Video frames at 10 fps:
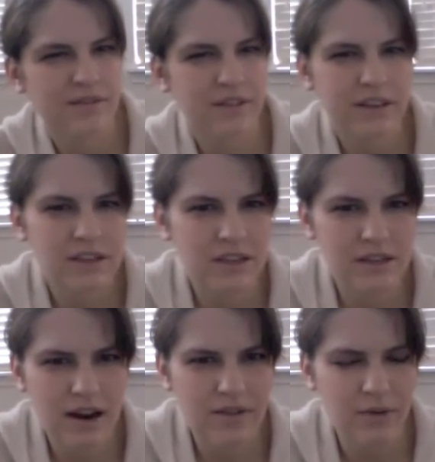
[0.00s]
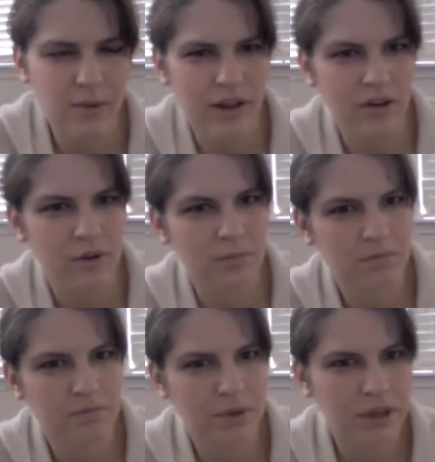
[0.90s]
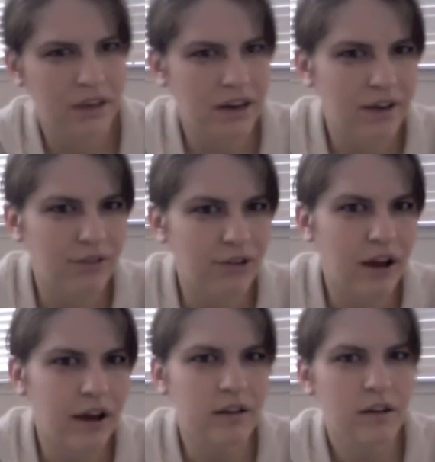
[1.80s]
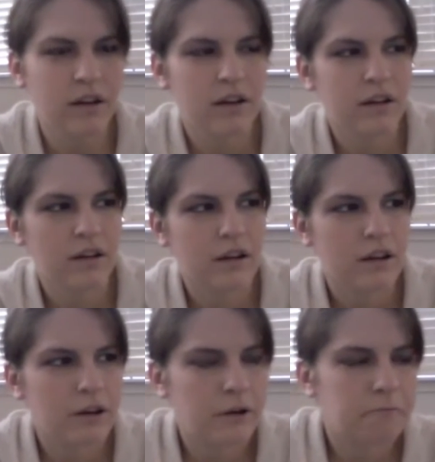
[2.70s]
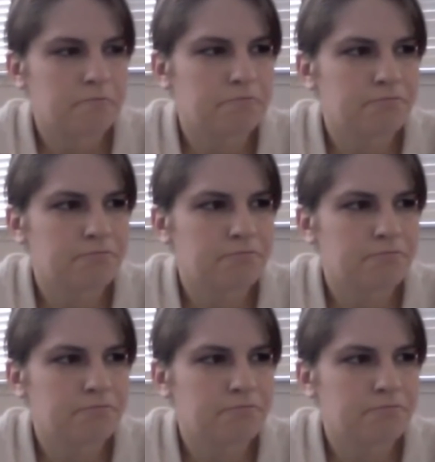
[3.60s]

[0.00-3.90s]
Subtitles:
it's just kind of a regular bleed after that. And